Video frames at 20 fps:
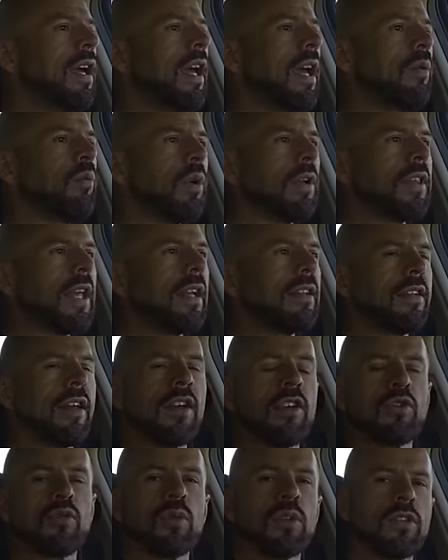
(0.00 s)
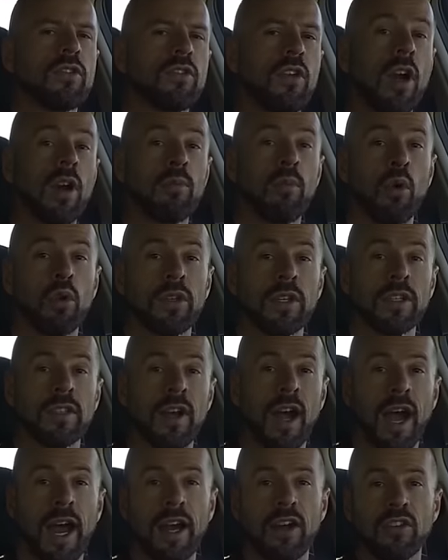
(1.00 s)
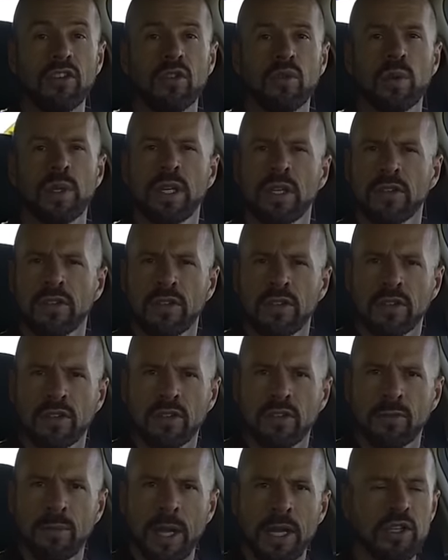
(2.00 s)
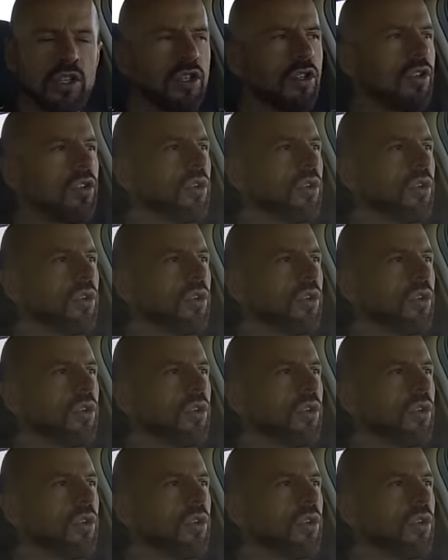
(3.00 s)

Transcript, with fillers: And what that does when you start bolting tires and wheels and suspension